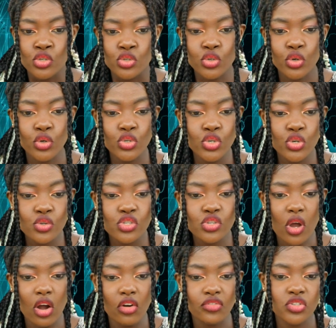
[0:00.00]
So use
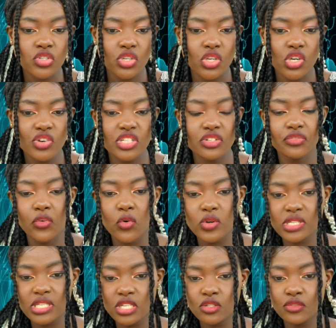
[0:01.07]
of security
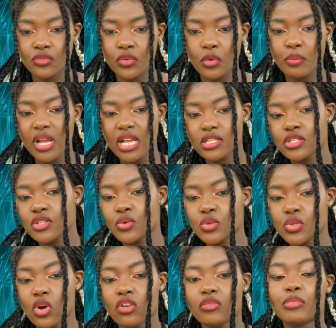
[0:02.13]
forces for
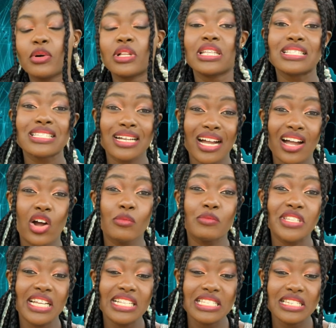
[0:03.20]
pursuit of political
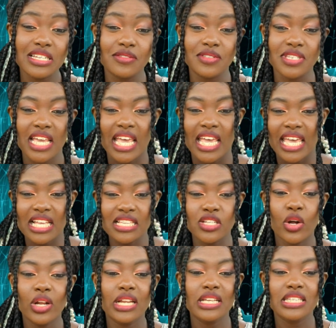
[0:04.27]
objectives is
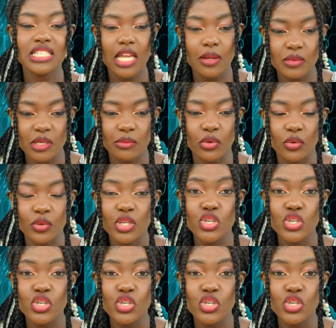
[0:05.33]
unacceptable,